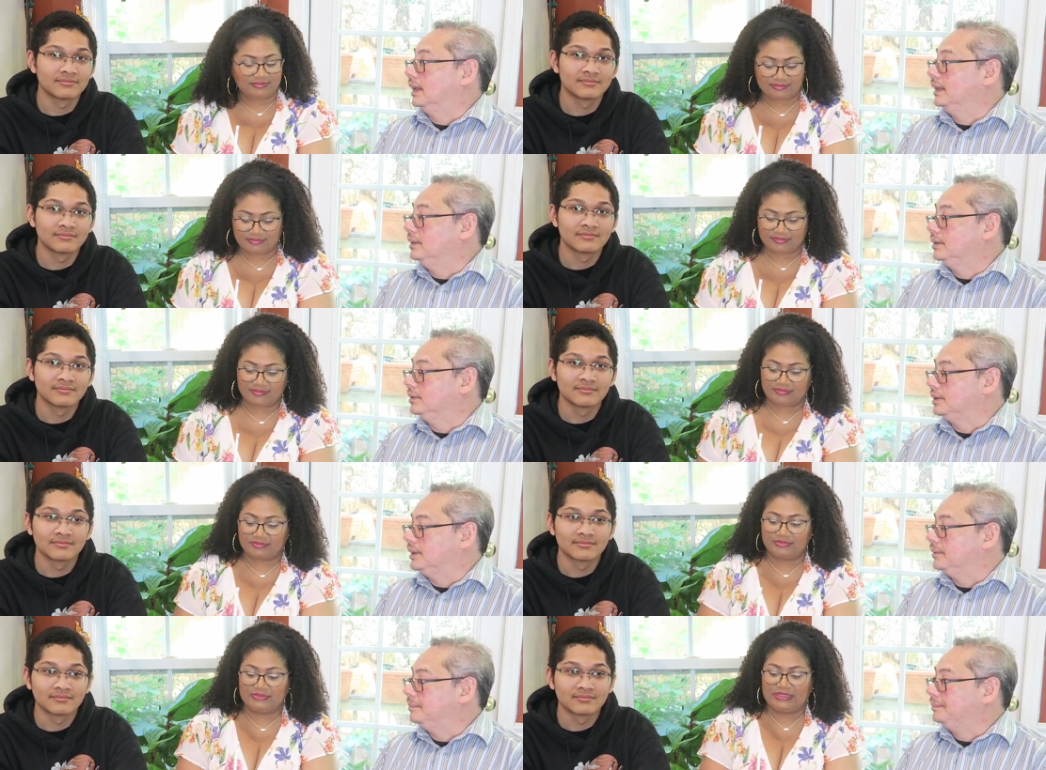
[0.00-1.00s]
Speaker 1: that
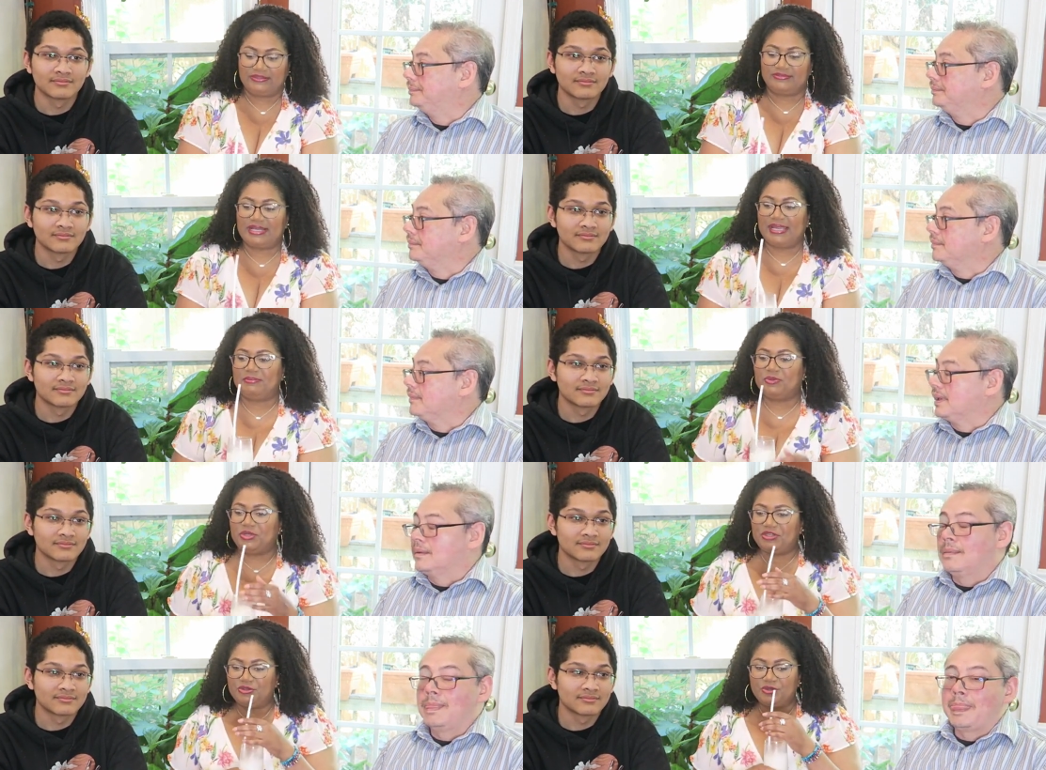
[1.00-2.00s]
internship. Right, but
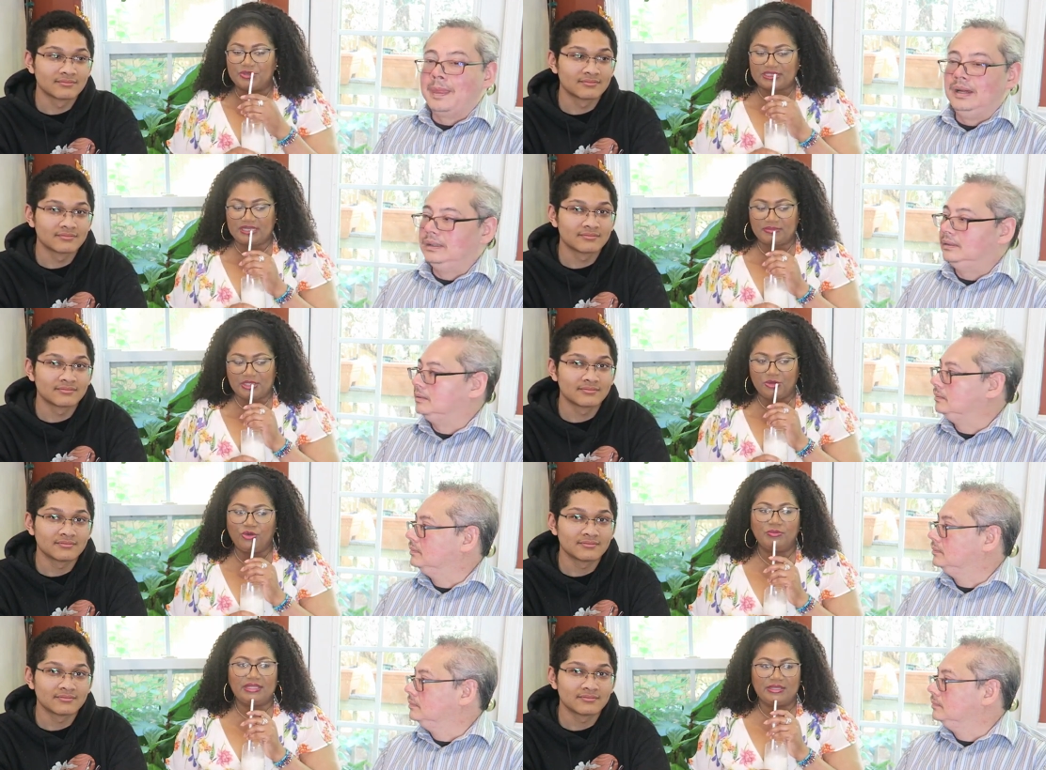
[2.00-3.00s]
we knew he was coming
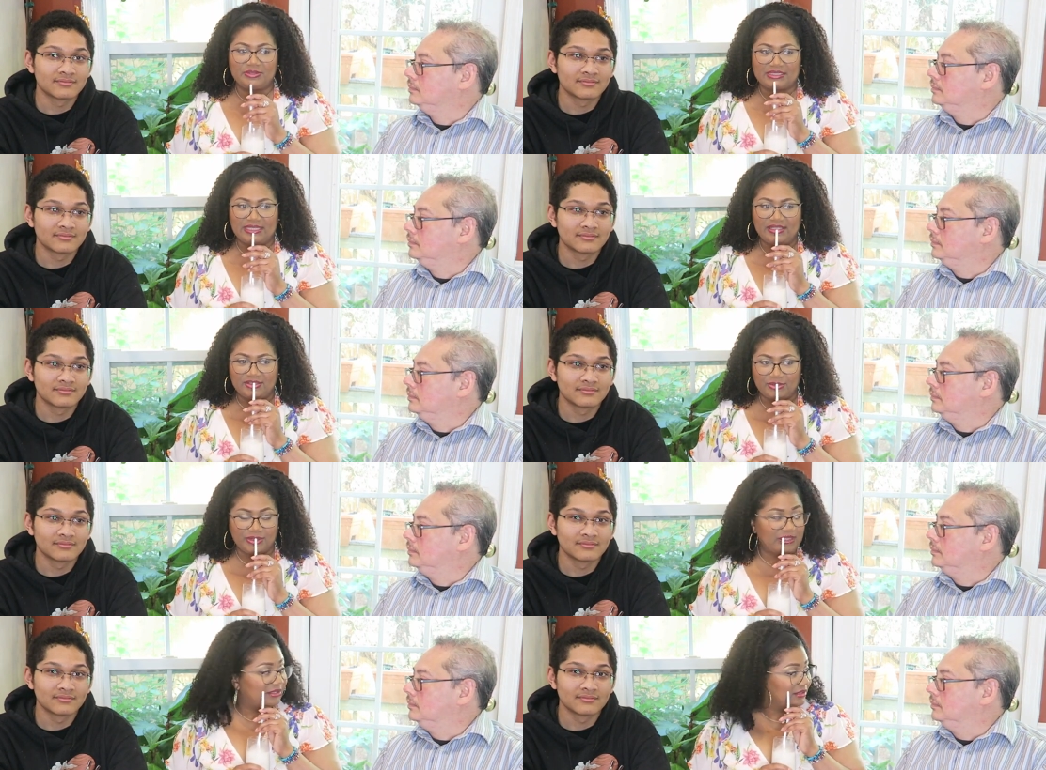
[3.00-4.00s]
home and there was an end to
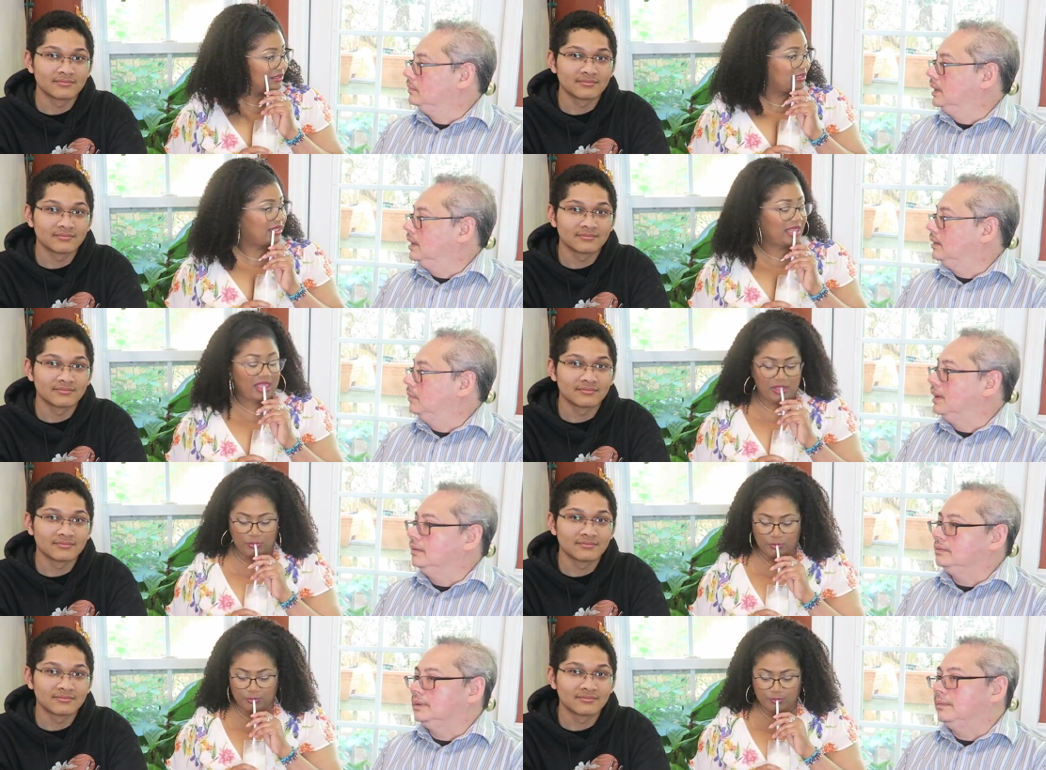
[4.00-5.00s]
it.
Speaker 2: Yeah,
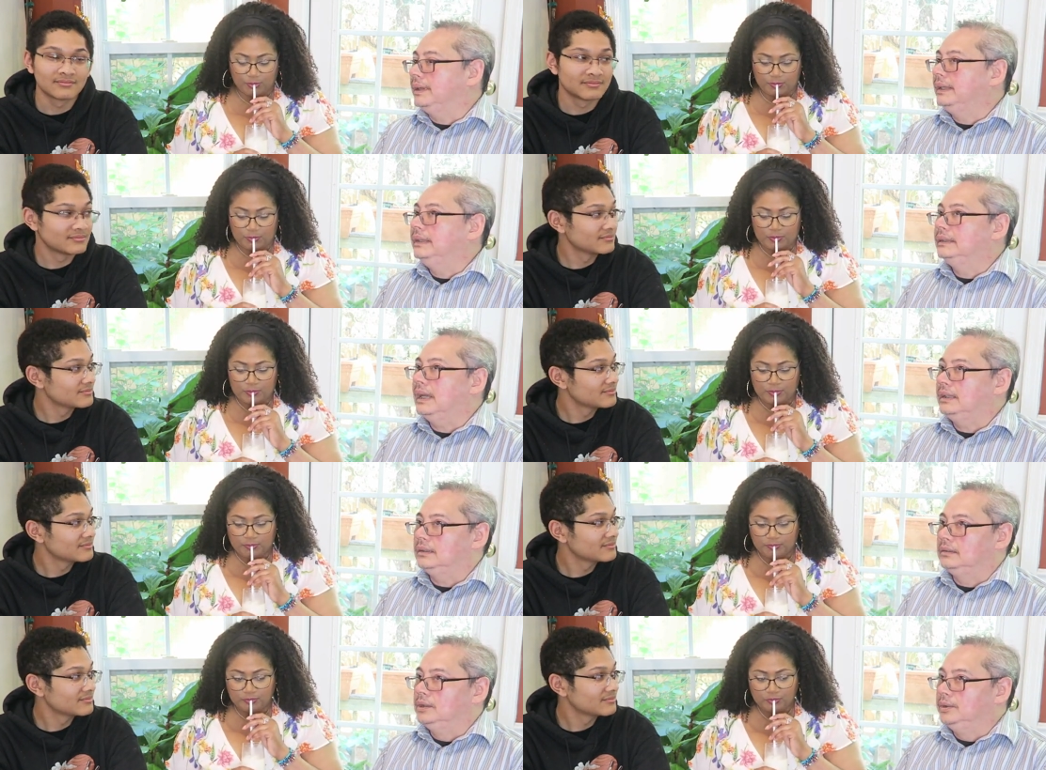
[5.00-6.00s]
well, I mean, he's
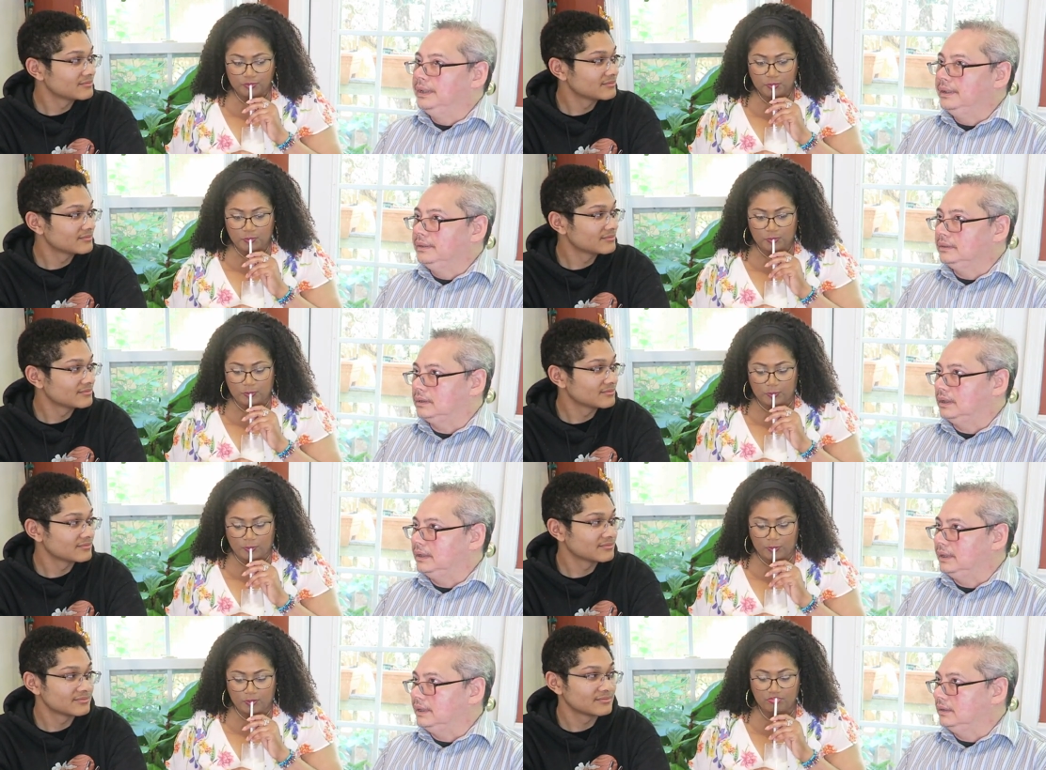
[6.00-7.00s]
got two years
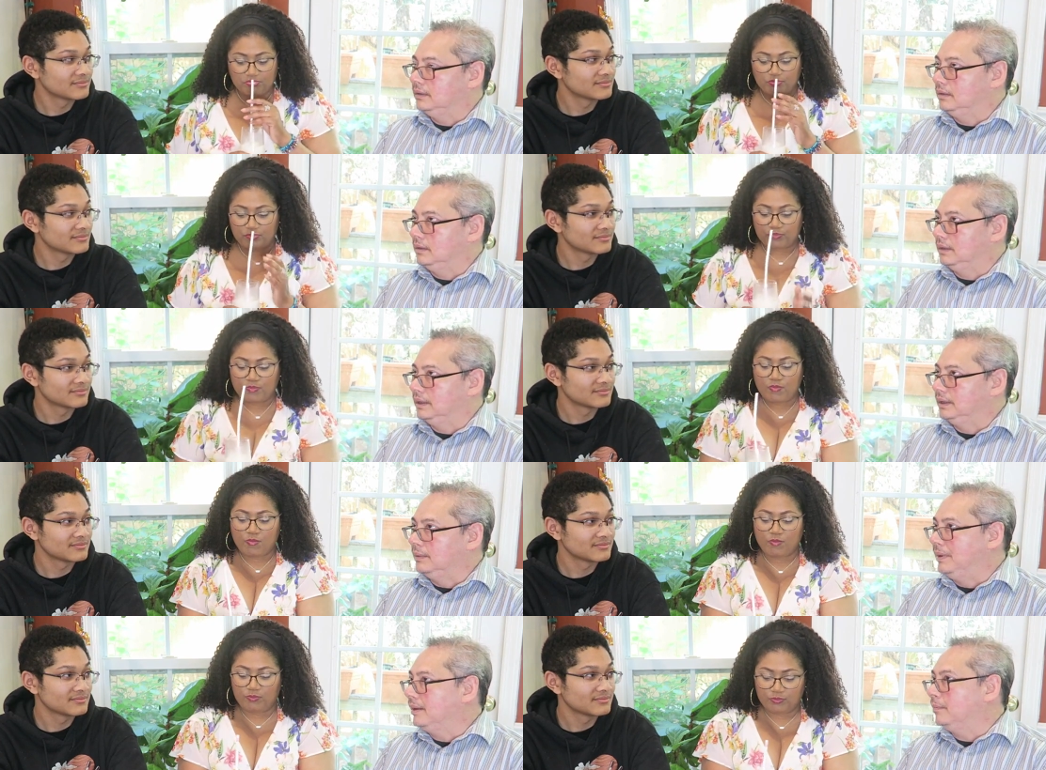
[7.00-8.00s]
and then, and
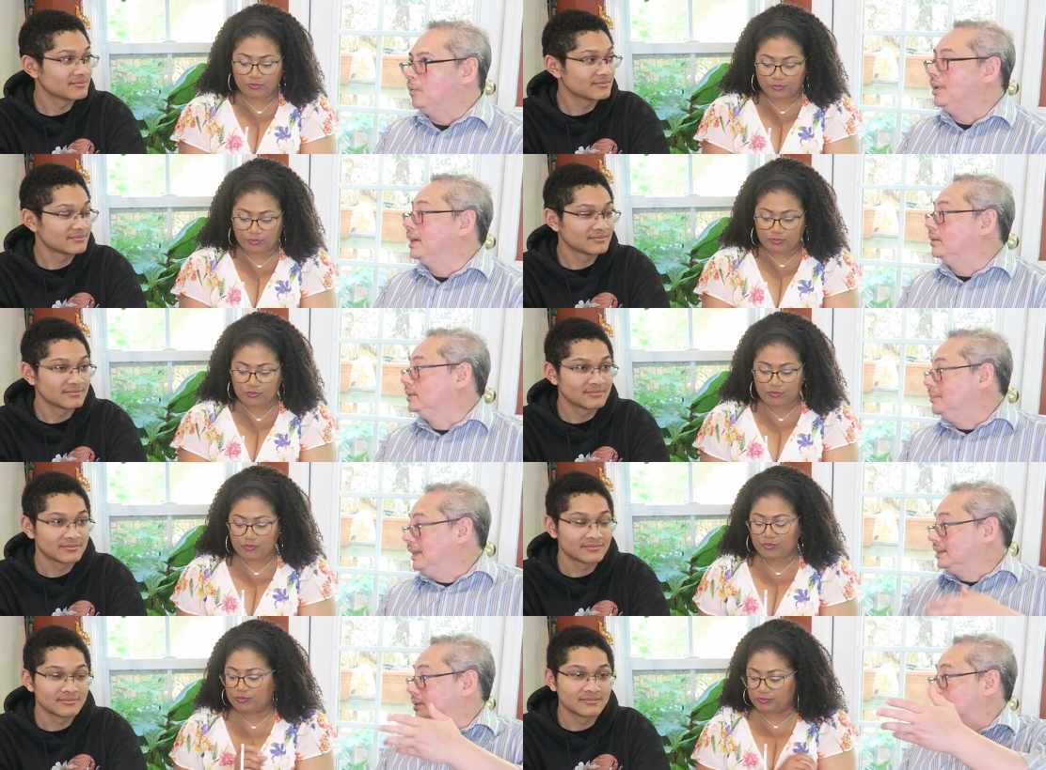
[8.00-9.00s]
depending on where he goes to med